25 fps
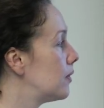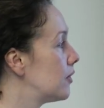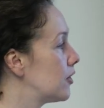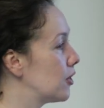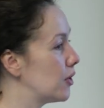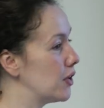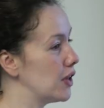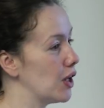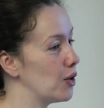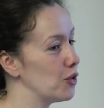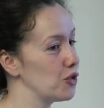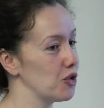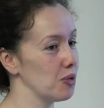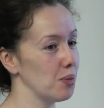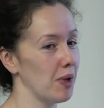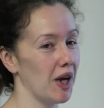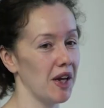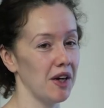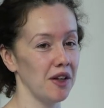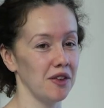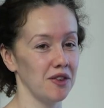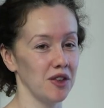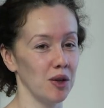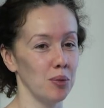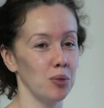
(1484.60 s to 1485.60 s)
Sorry, that was a
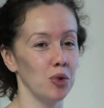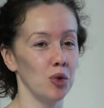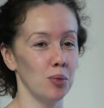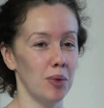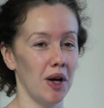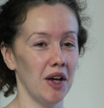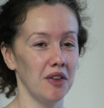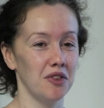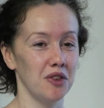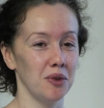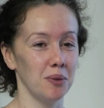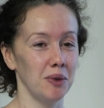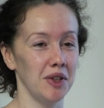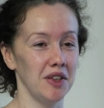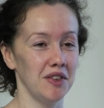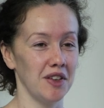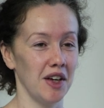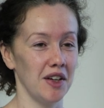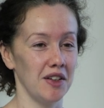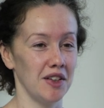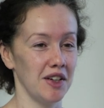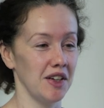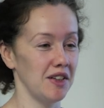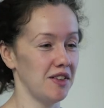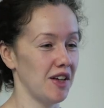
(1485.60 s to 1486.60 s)
bad example. Pasta wheat's
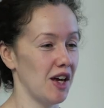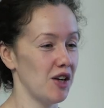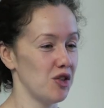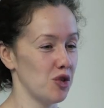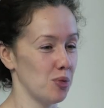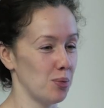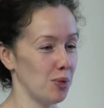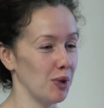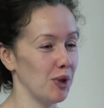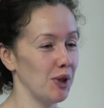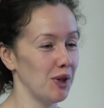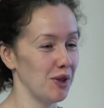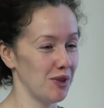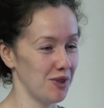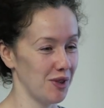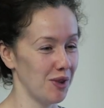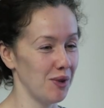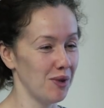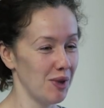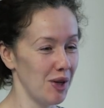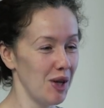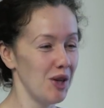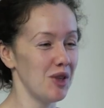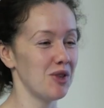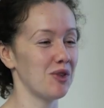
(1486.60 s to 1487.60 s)
actually a tetraploid,
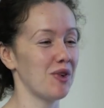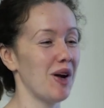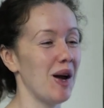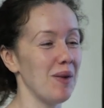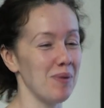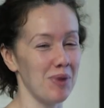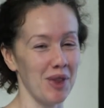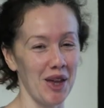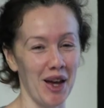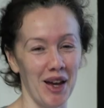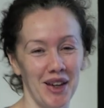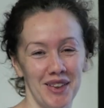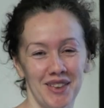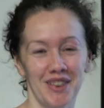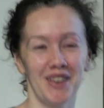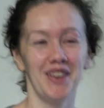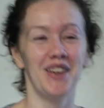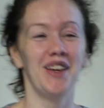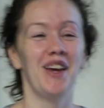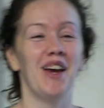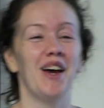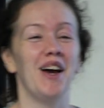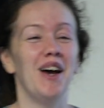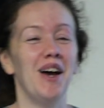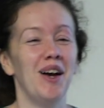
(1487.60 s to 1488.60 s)
so scrap that.
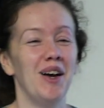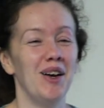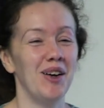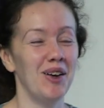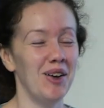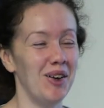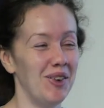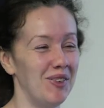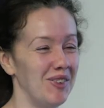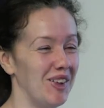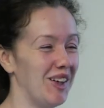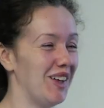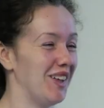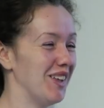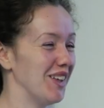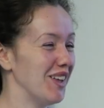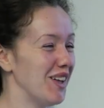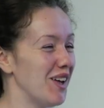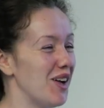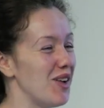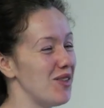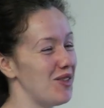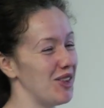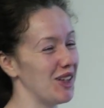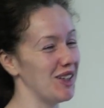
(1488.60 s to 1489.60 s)
Hope
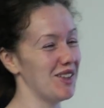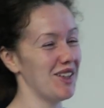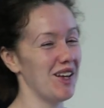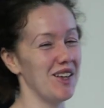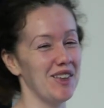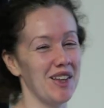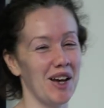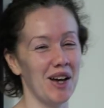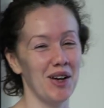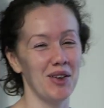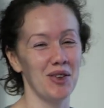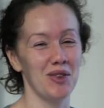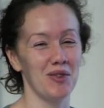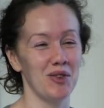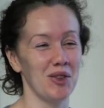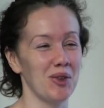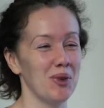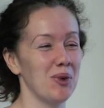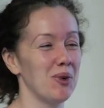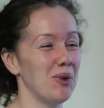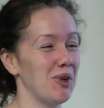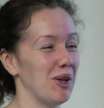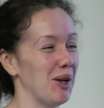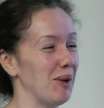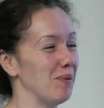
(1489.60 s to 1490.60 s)
you can take that out of the
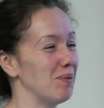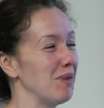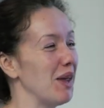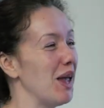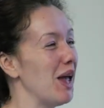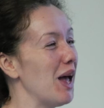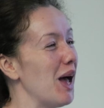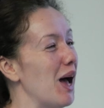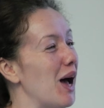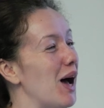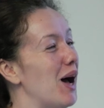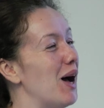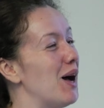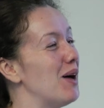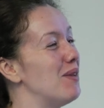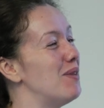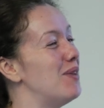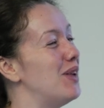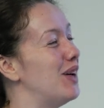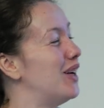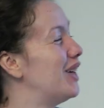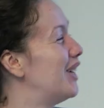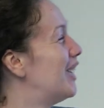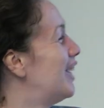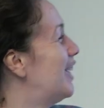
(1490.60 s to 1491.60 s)
recording.
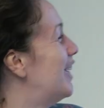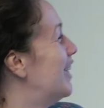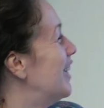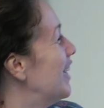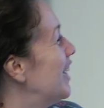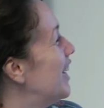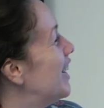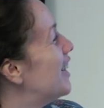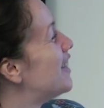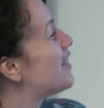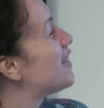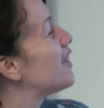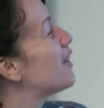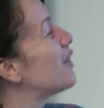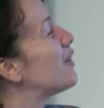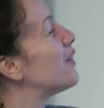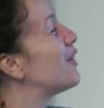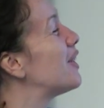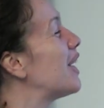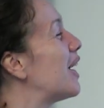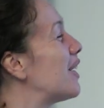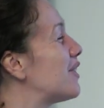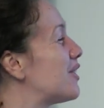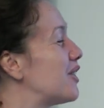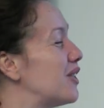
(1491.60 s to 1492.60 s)
So
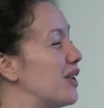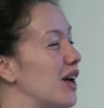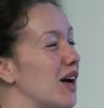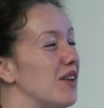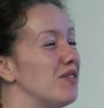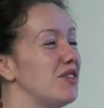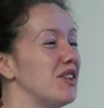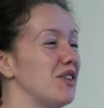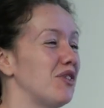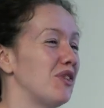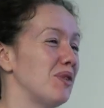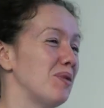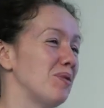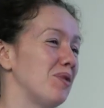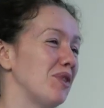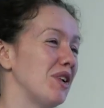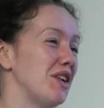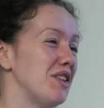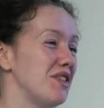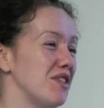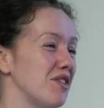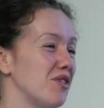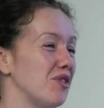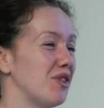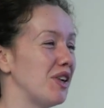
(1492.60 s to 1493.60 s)
you have different
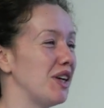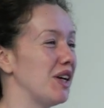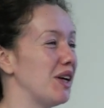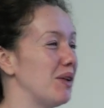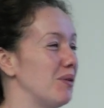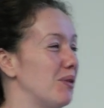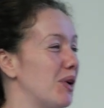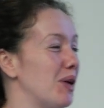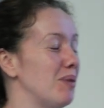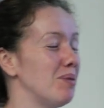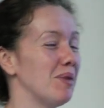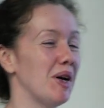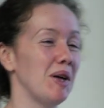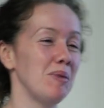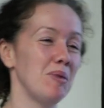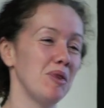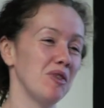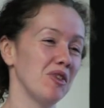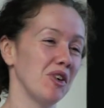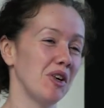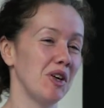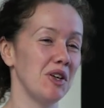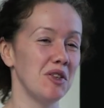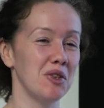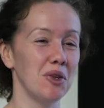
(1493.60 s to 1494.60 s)
breeds of wheat, and one might be
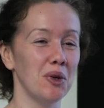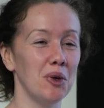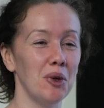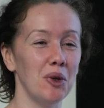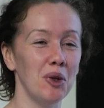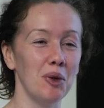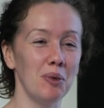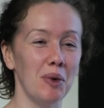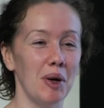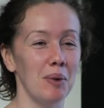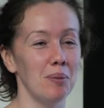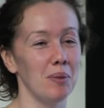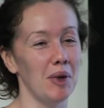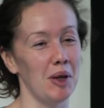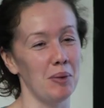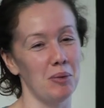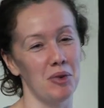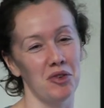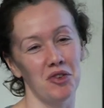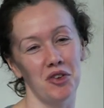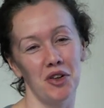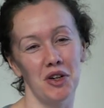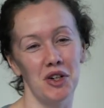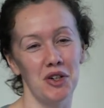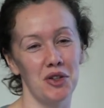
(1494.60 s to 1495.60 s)
very tall, one might
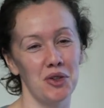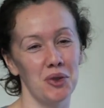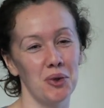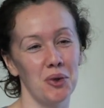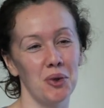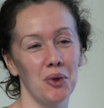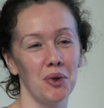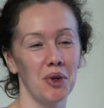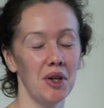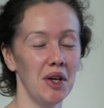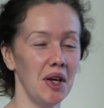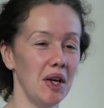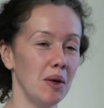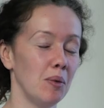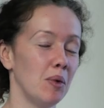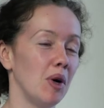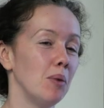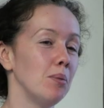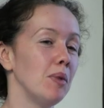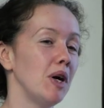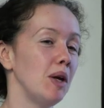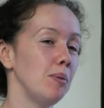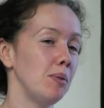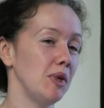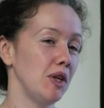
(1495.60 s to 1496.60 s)
be very short,
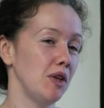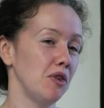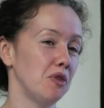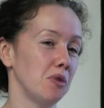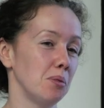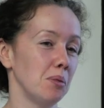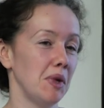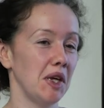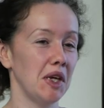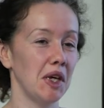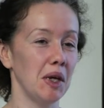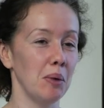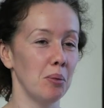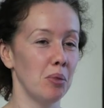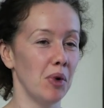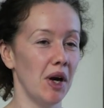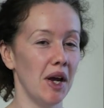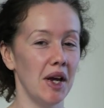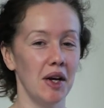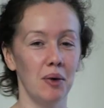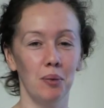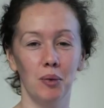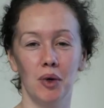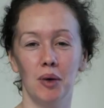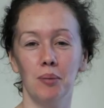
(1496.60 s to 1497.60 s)
one might be used for making
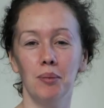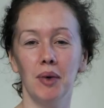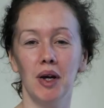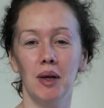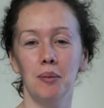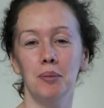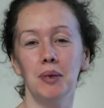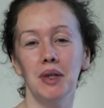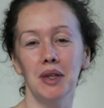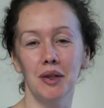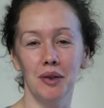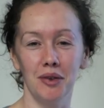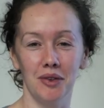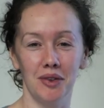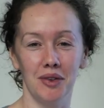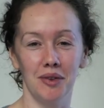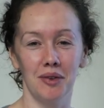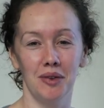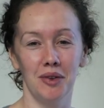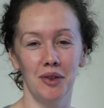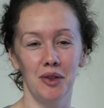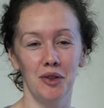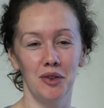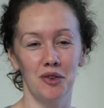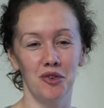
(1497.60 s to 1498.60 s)
bread, one might be
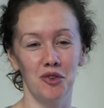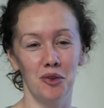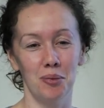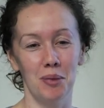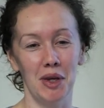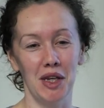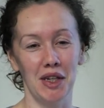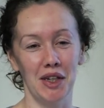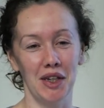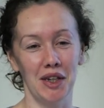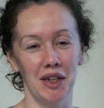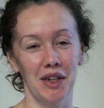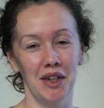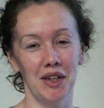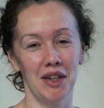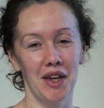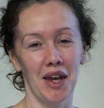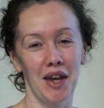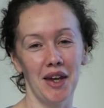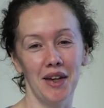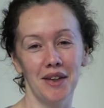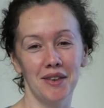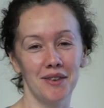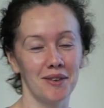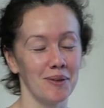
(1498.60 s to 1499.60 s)
used for making
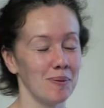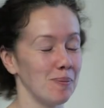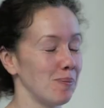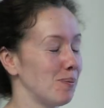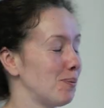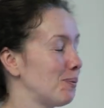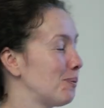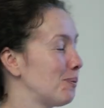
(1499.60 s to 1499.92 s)
cakes.